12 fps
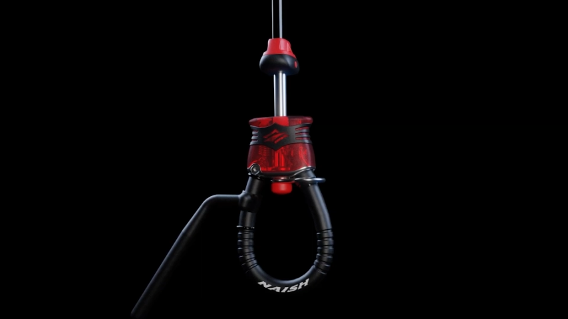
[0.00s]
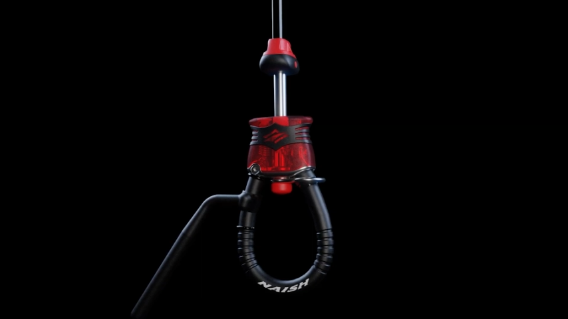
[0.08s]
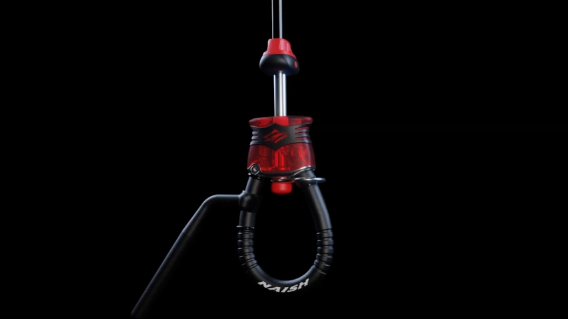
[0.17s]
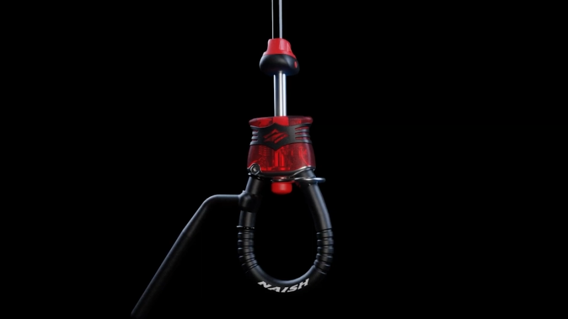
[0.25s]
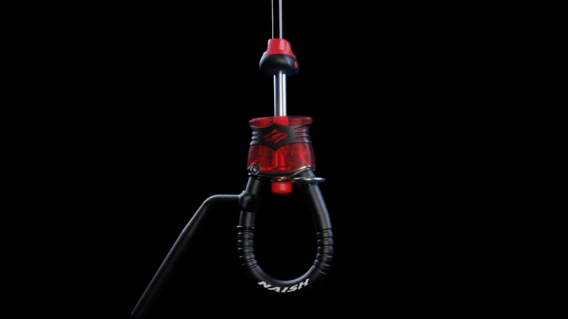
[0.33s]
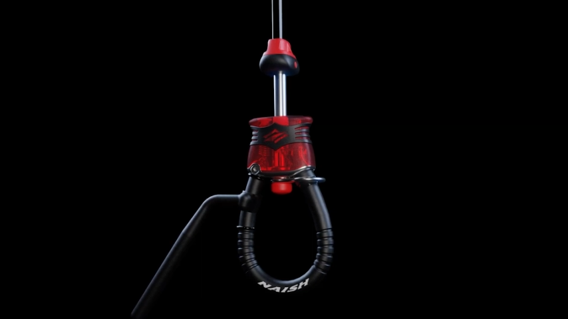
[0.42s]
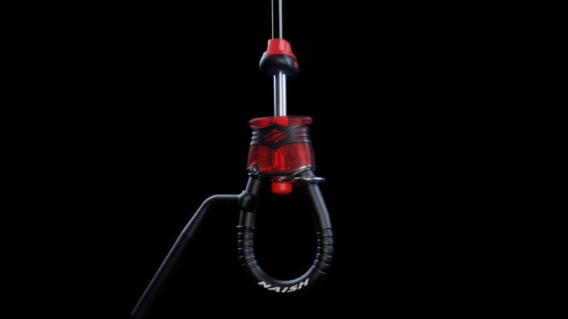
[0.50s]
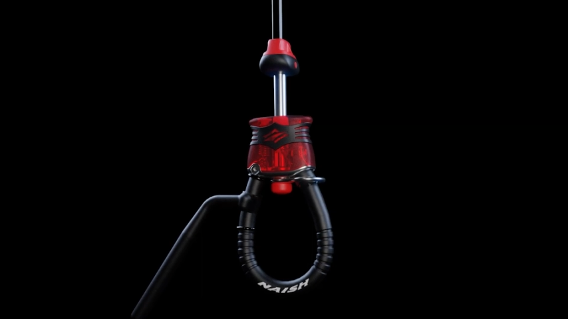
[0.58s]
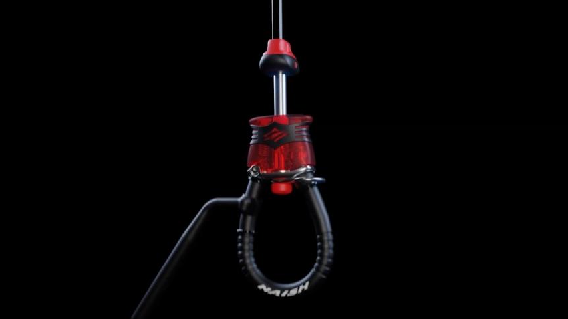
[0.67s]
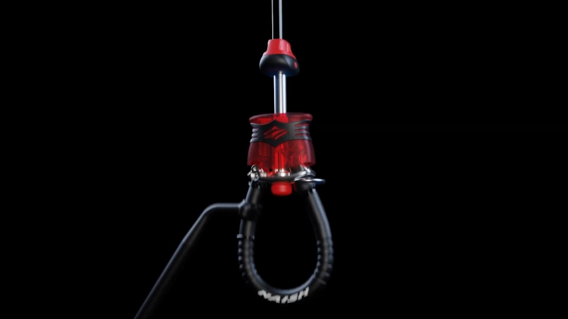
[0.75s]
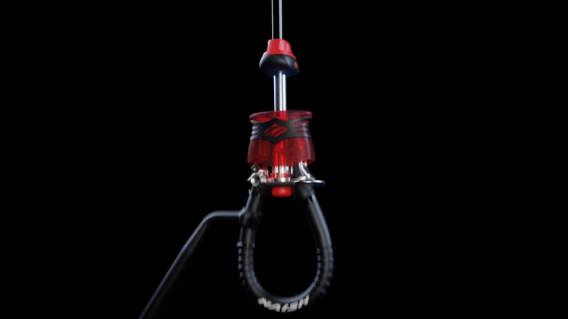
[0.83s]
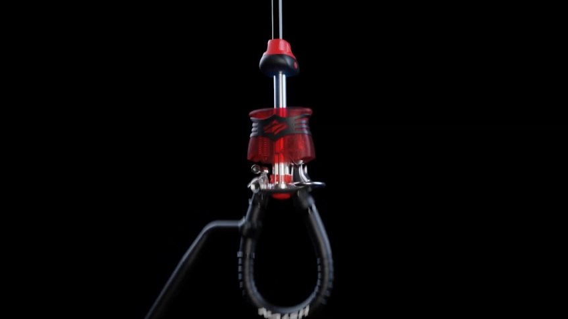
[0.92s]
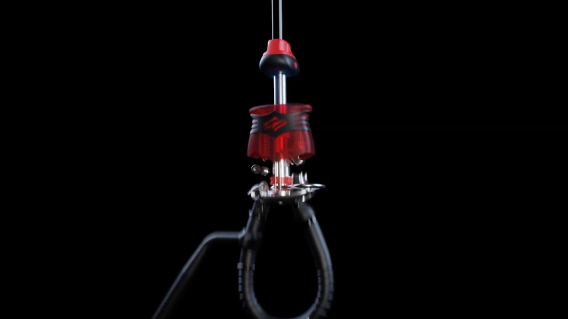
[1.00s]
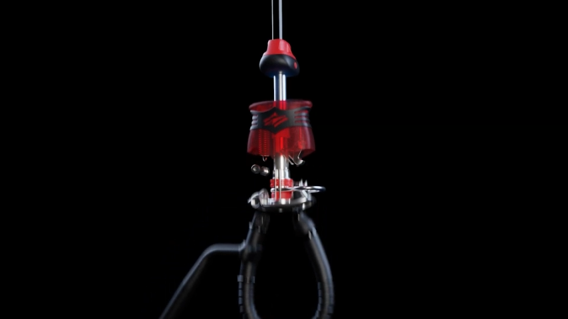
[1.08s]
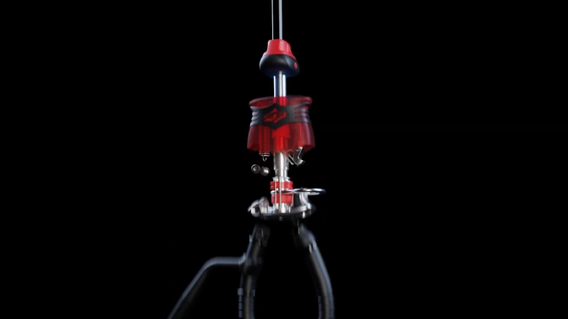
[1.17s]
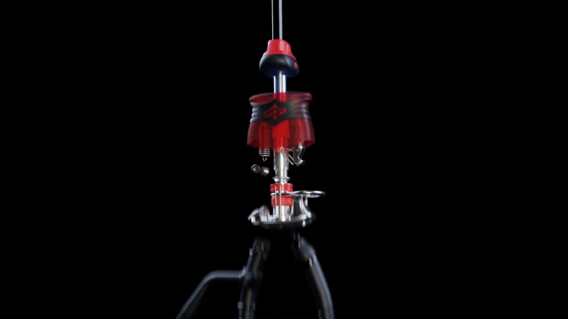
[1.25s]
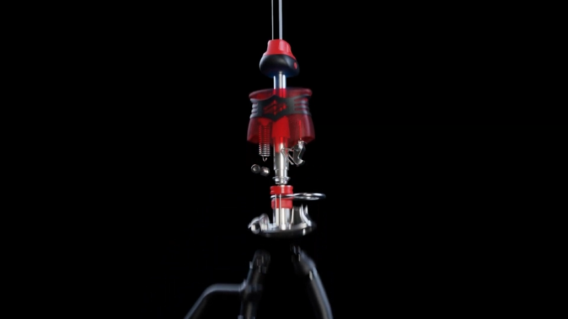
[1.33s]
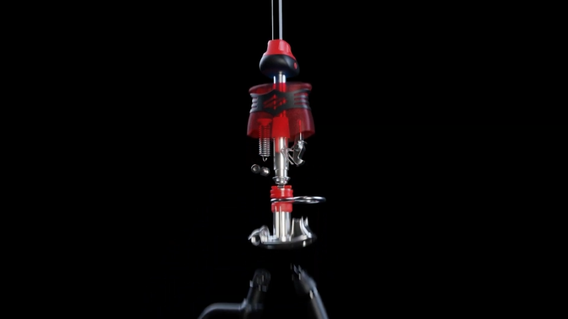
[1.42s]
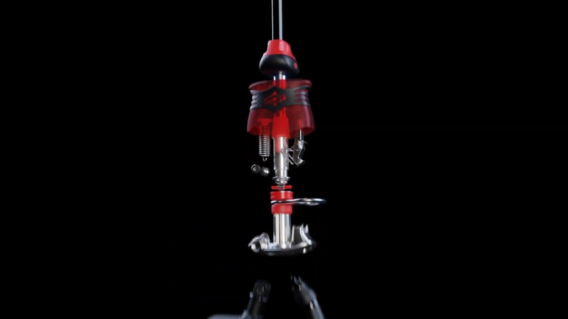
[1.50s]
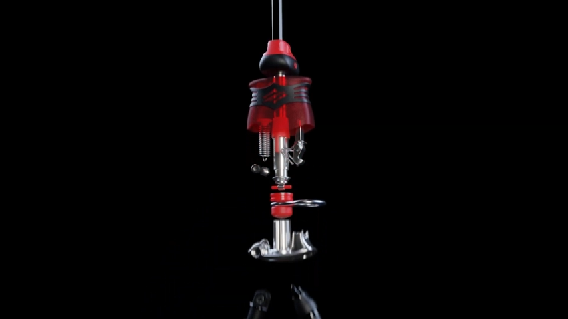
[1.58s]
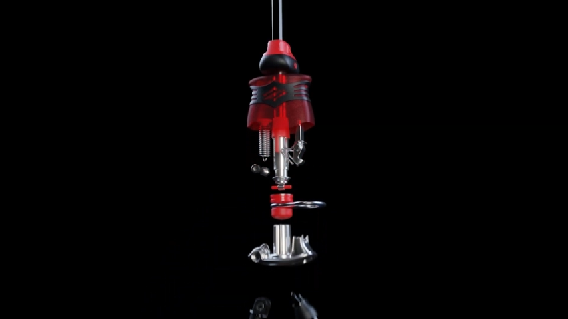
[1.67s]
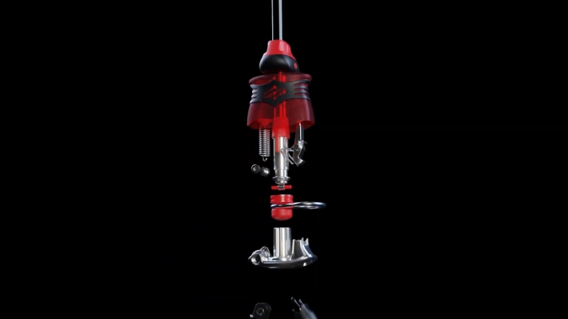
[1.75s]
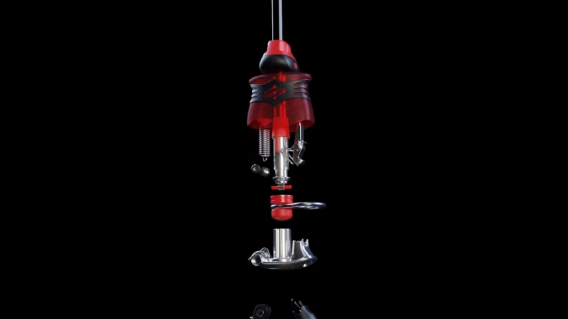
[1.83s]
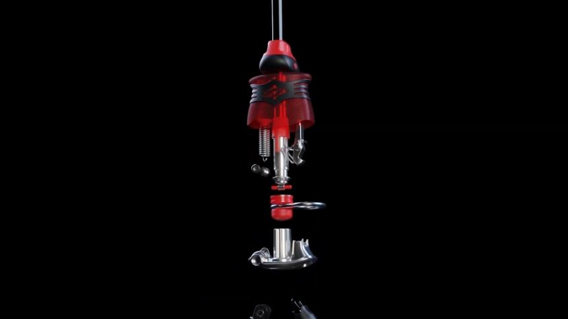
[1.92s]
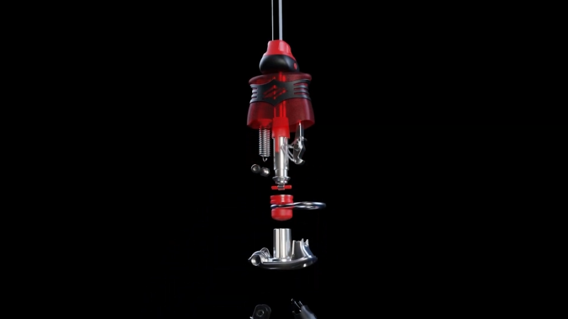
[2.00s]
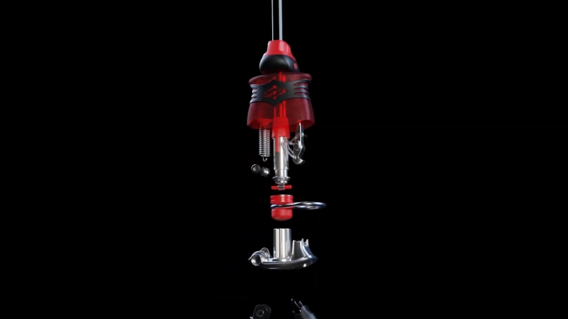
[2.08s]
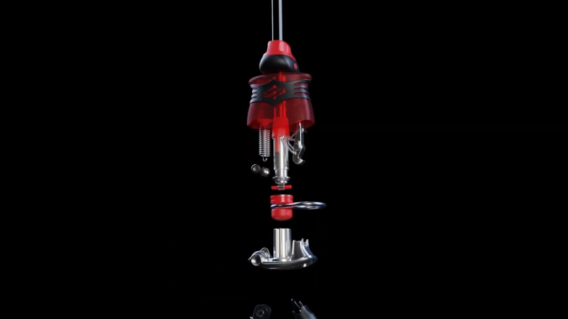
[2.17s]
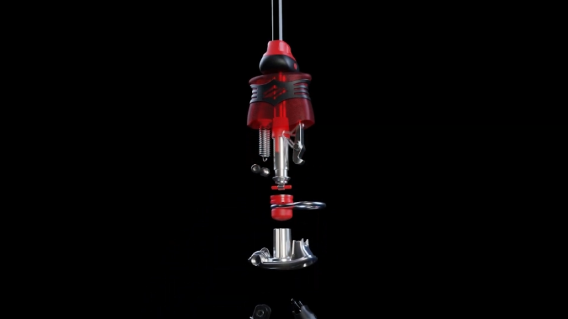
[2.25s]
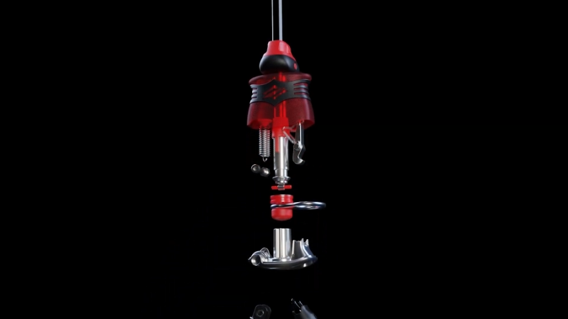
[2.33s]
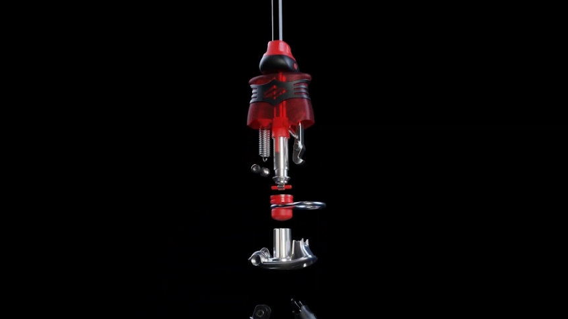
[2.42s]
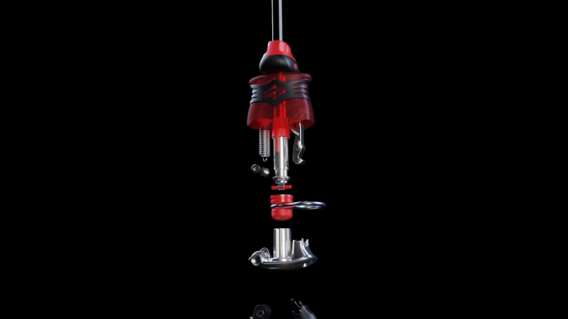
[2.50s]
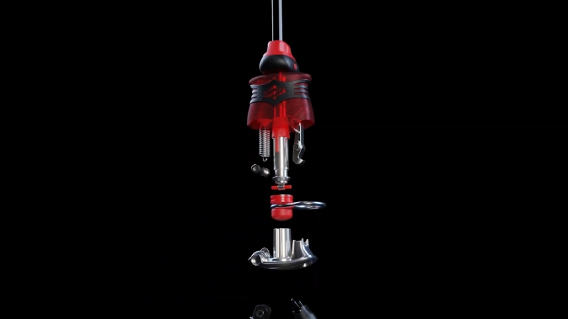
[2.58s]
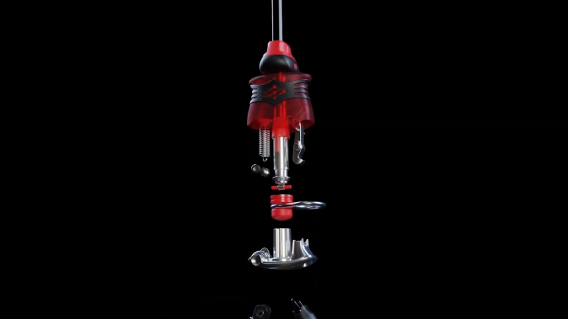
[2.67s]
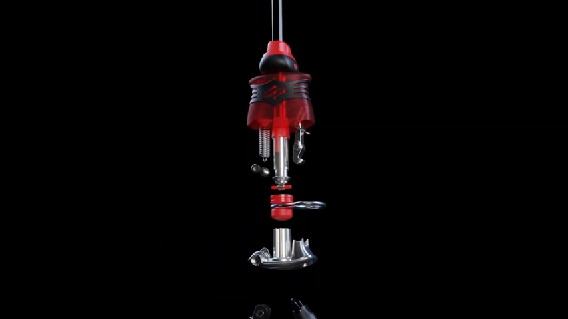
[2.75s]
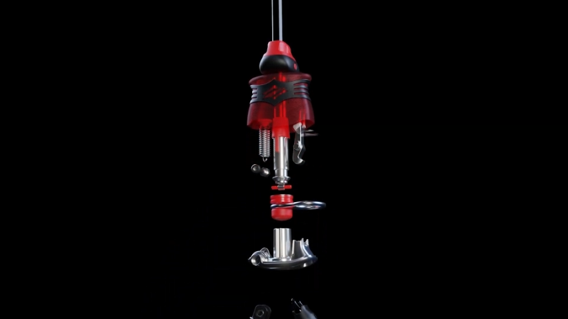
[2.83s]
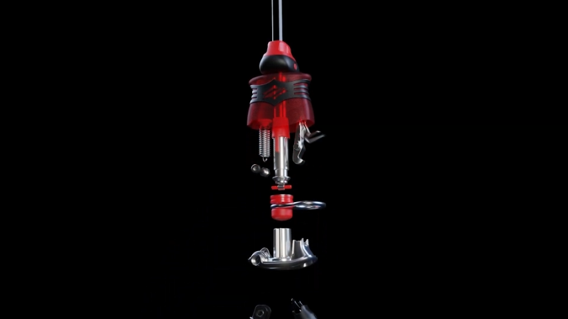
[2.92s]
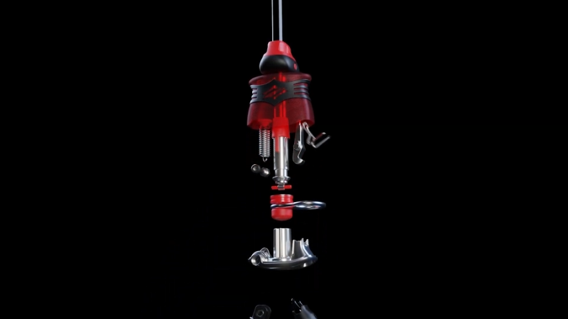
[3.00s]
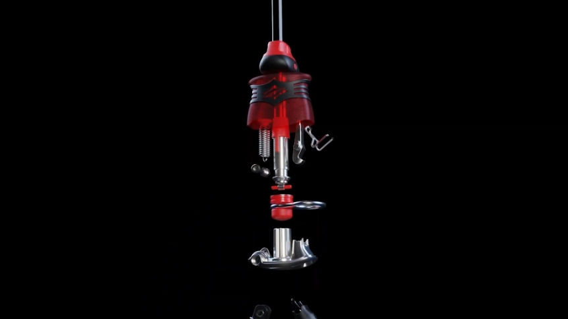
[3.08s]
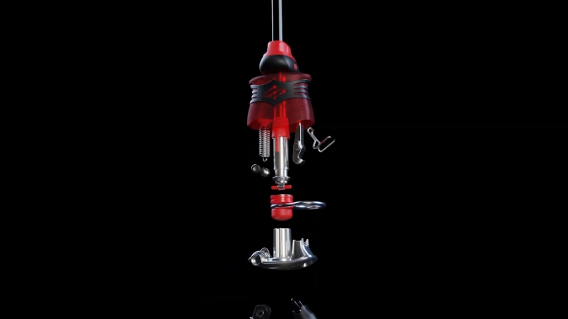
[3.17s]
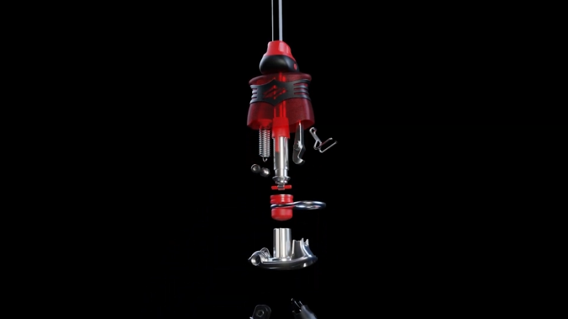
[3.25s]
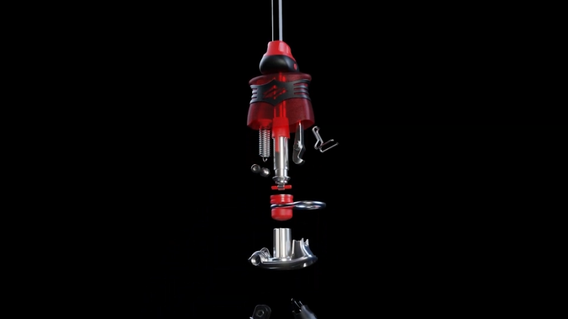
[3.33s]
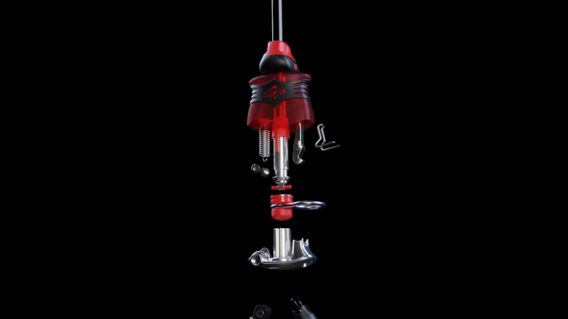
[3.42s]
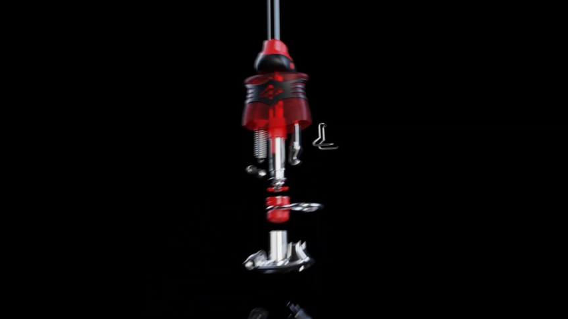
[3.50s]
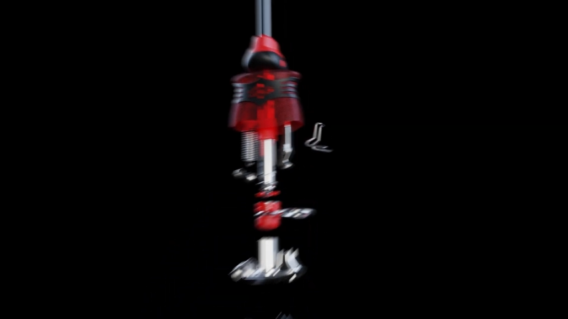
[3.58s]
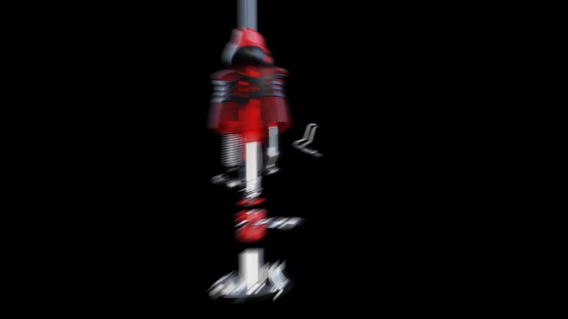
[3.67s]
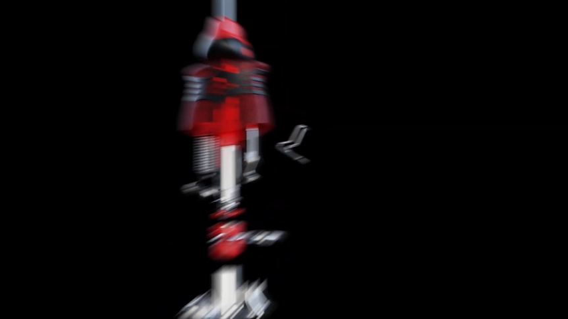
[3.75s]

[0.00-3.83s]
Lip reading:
(no speaker visible)